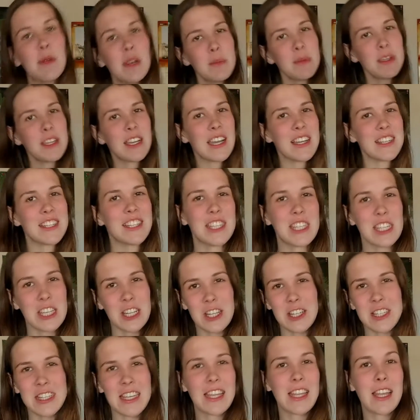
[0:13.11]
guys, it's your
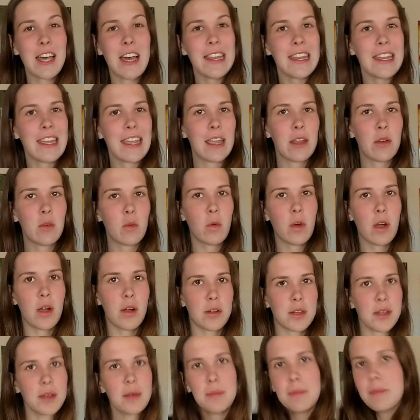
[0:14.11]
girl Talana, and
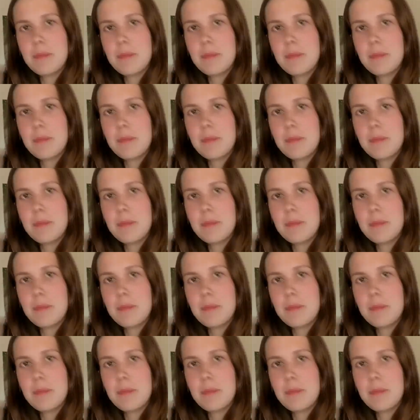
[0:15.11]
welcome